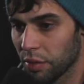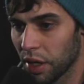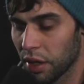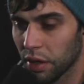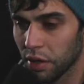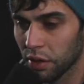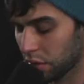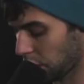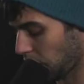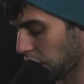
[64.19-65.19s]
of me.
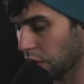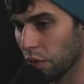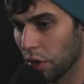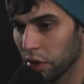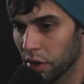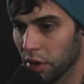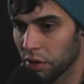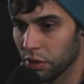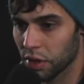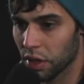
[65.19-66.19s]
And what you're going to
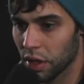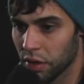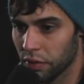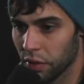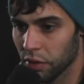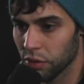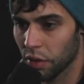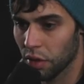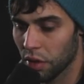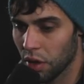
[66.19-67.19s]
do is click the first
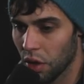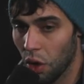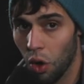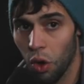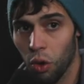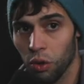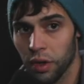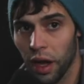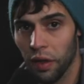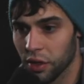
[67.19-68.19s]
one, hold
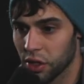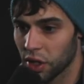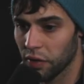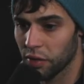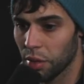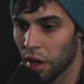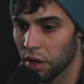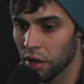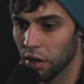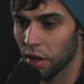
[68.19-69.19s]
down the shift
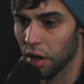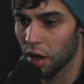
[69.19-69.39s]
button,